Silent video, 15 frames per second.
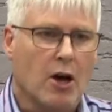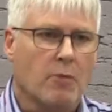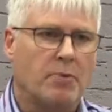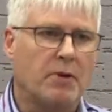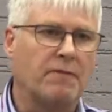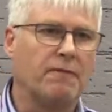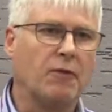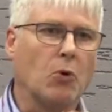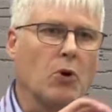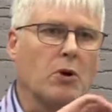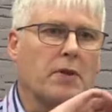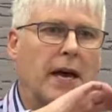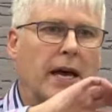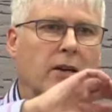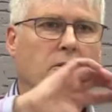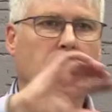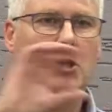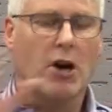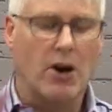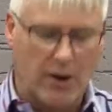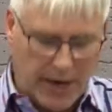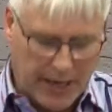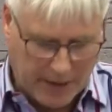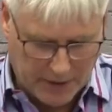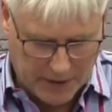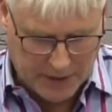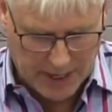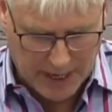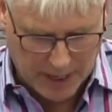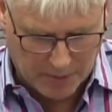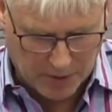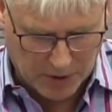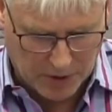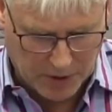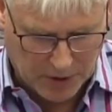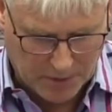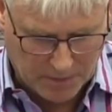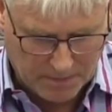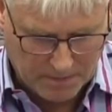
before then turning the tables